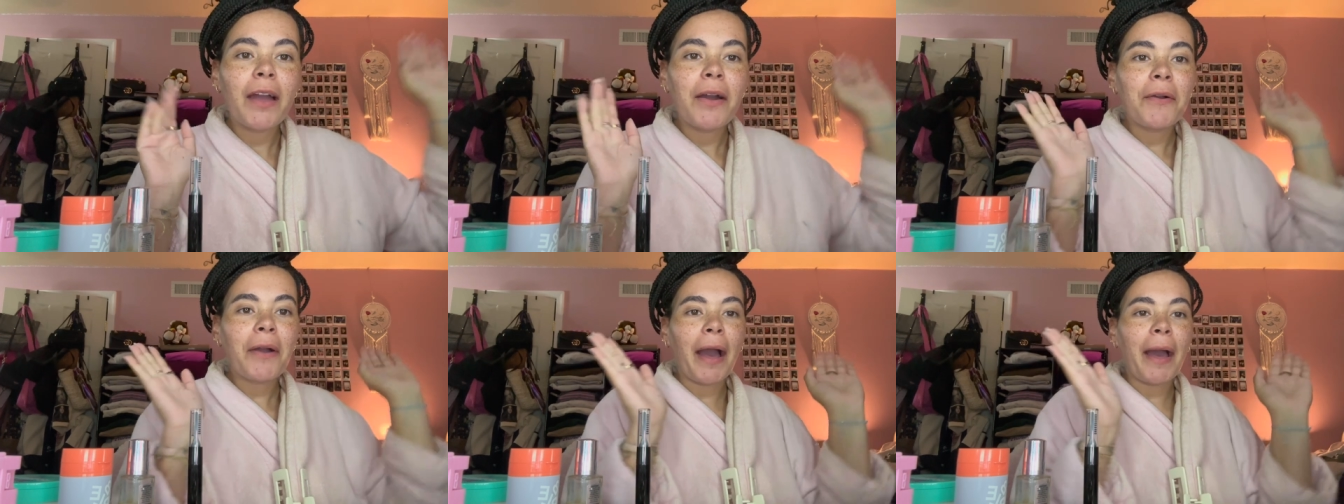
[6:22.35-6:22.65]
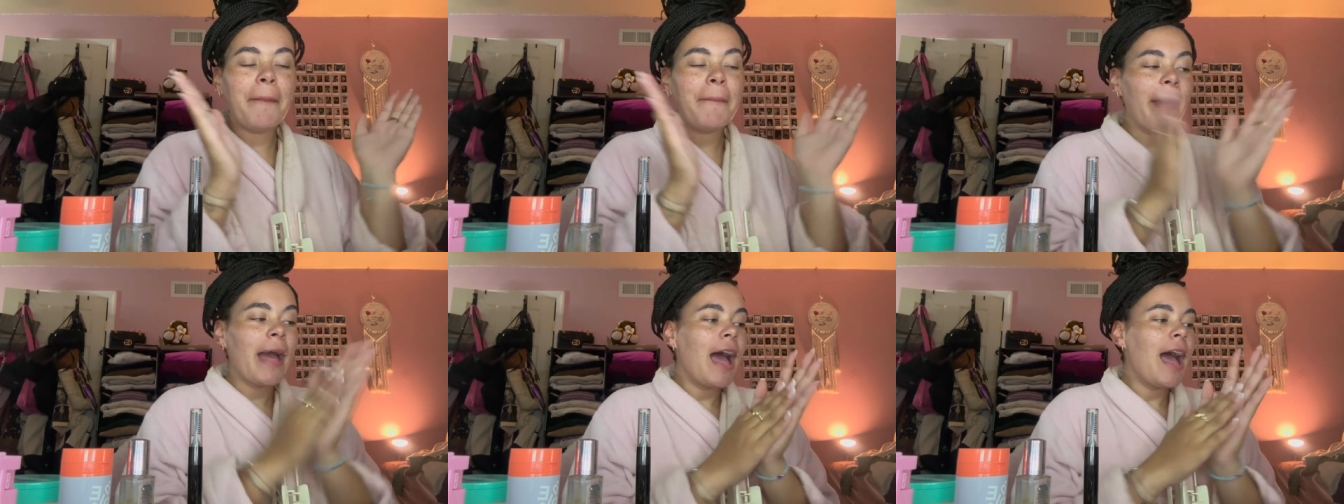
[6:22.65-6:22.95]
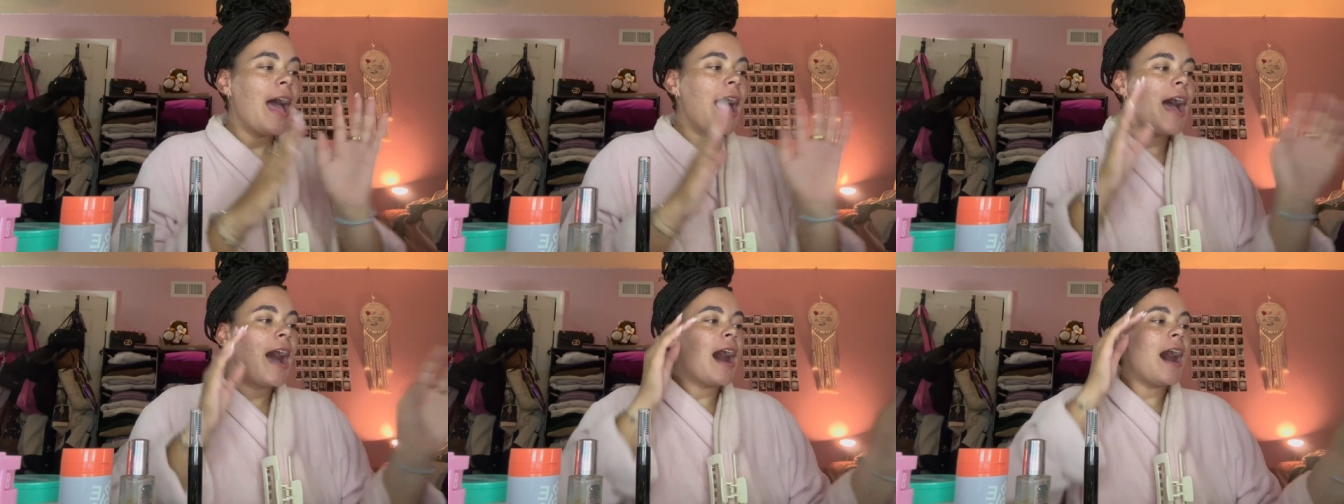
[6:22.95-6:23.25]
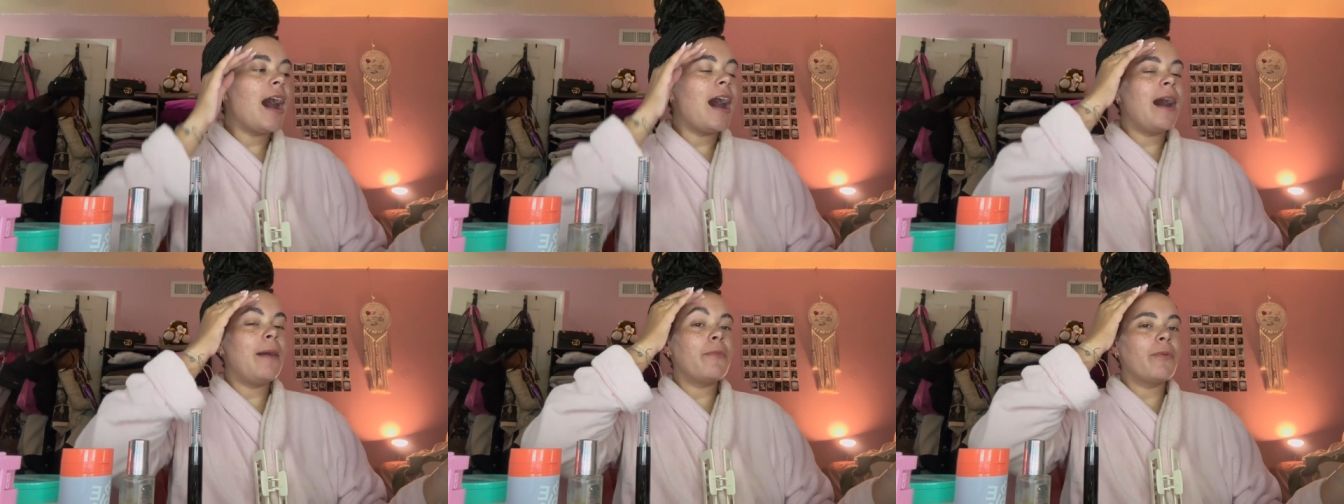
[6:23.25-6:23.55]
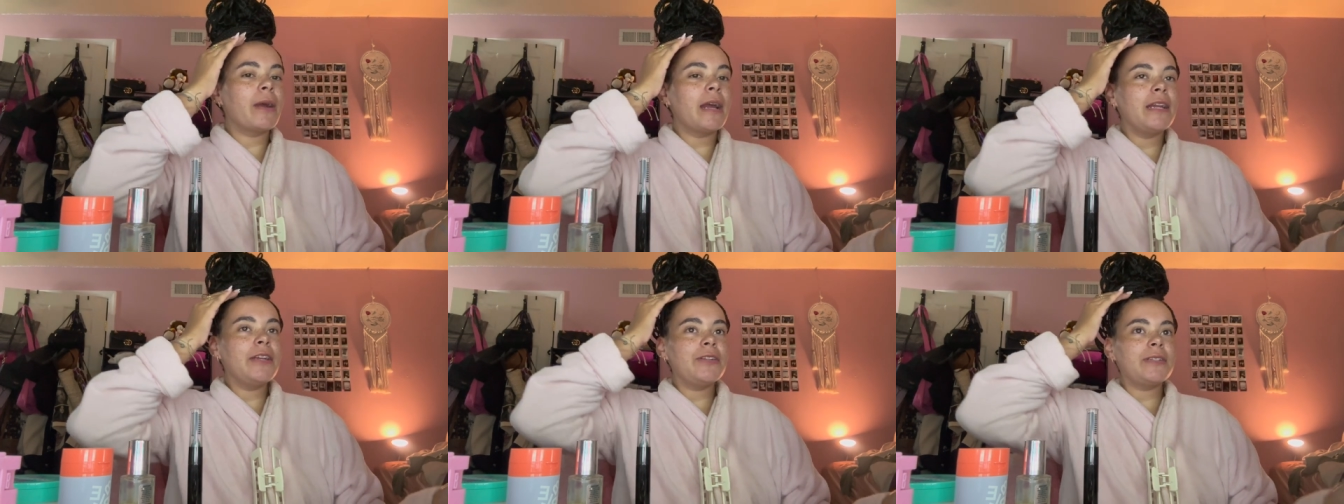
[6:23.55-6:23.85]
okay um
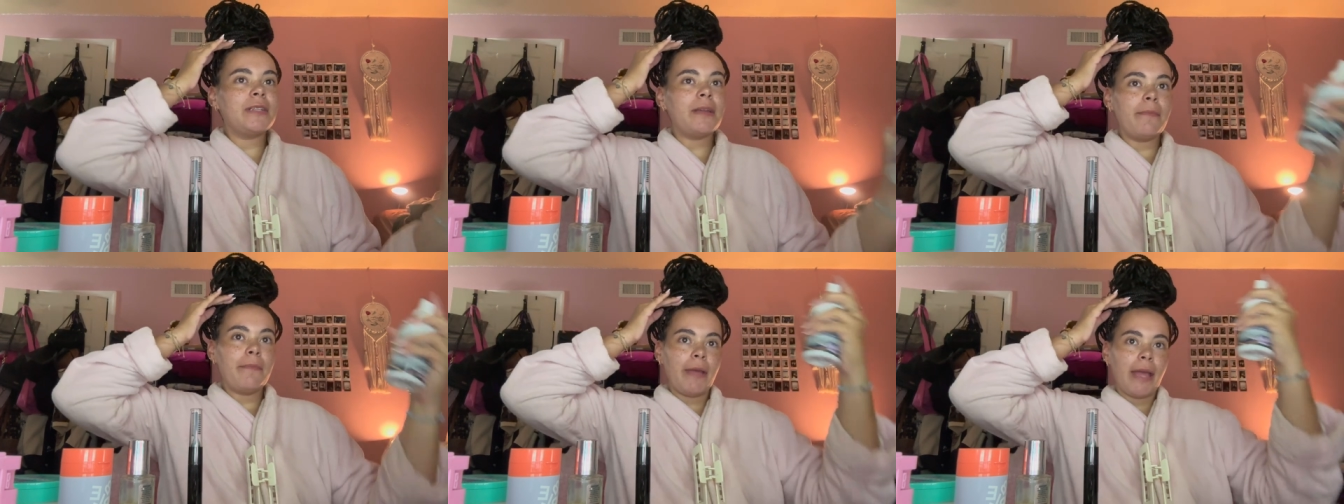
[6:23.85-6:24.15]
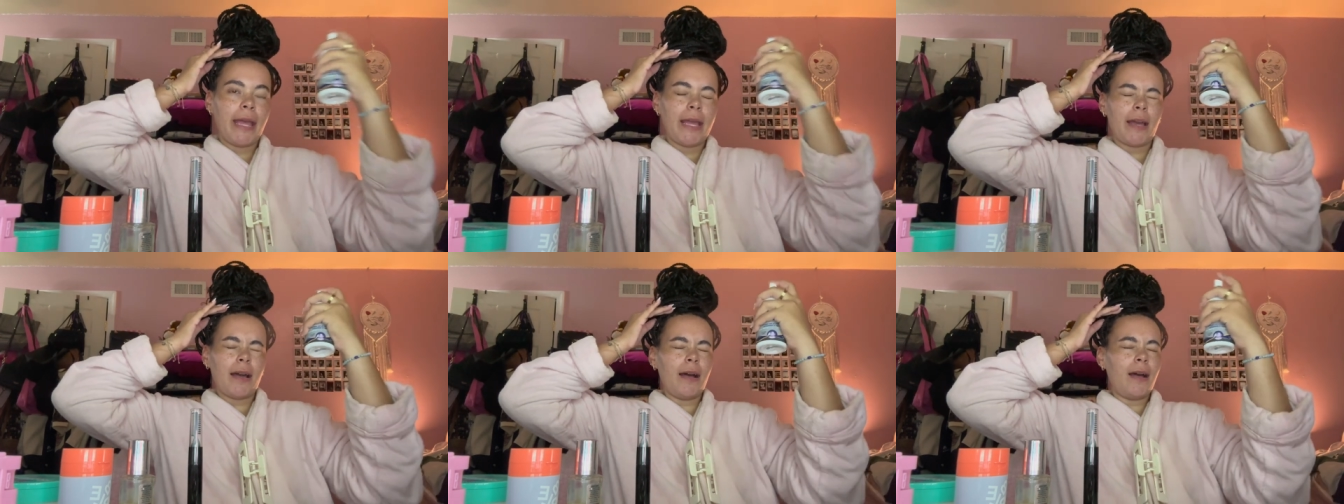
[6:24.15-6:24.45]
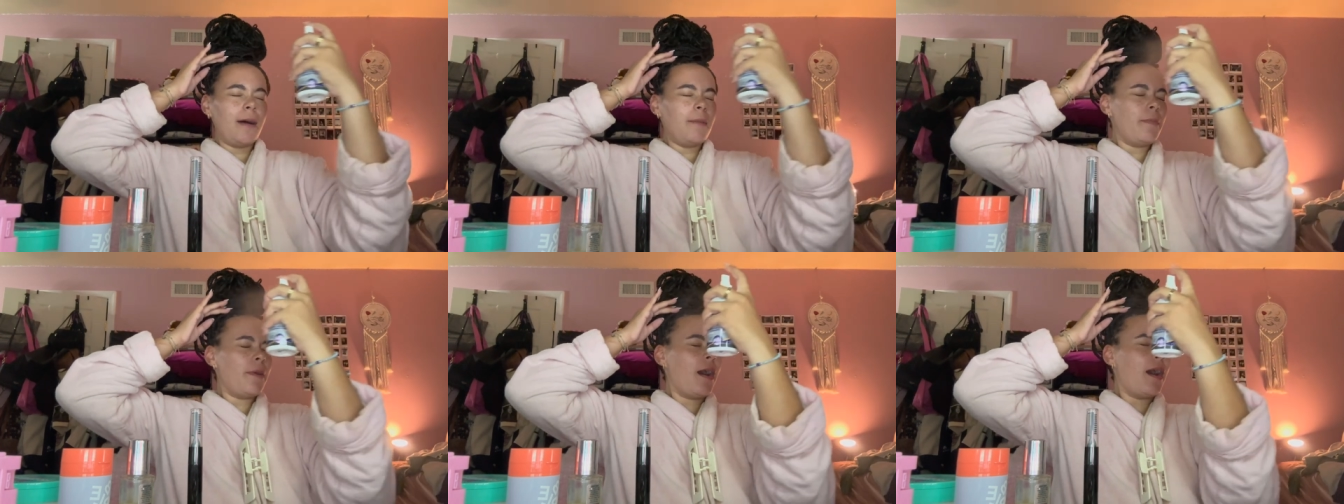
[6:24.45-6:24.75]
we're gonna do some makeup